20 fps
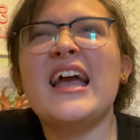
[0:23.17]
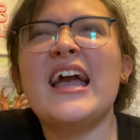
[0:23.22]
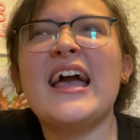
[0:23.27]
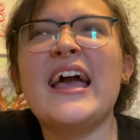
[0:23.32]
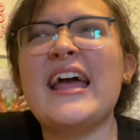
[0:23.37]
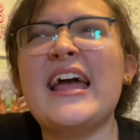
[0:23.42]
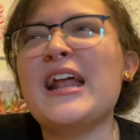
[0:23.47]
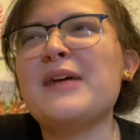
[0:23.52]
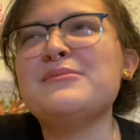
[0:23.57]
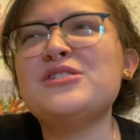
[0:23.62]

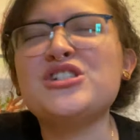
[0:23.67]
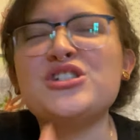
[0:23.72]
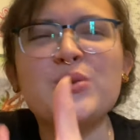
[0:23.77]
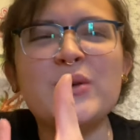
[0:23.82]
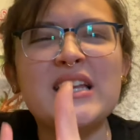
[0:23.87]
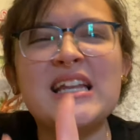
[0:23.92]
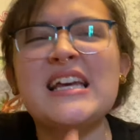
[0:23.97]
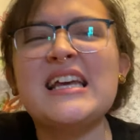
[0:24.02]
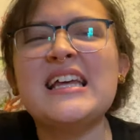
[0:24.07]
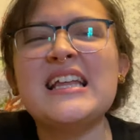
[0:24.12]
And I'm just
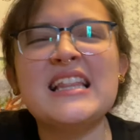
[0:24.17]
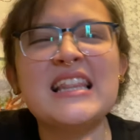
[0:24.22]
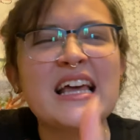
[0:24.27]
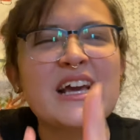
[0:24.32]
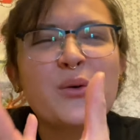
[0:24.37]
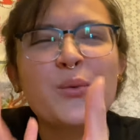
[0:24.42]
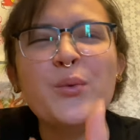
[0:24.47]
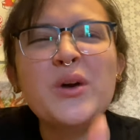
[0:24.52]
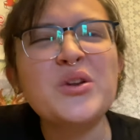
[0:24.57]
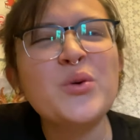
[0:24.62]
doing it
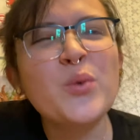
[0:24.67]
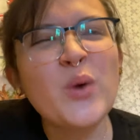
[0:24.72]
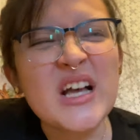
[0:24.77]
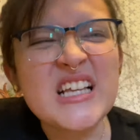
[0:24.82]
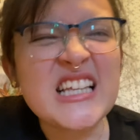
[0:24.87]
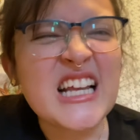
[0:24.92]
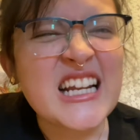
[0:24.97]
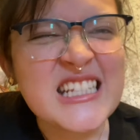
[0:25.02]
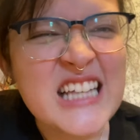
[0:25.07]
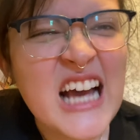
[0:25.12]
like one
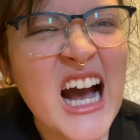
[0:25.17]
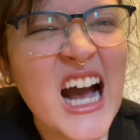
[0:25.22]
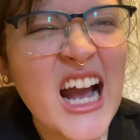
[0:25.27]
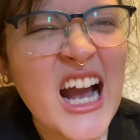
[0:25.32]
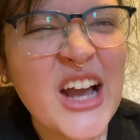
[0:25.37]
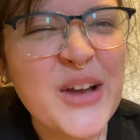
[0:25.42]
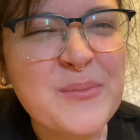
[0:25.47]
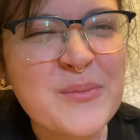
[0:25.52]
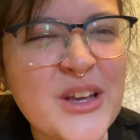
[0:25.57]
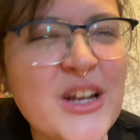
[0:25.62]
quest at a
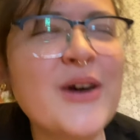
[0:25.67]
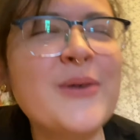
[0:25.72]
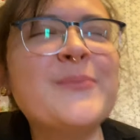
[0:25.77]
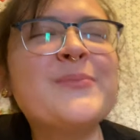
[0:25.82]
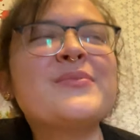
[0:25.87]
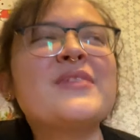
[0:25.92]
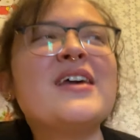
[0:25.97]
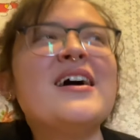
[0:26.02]
time, you know?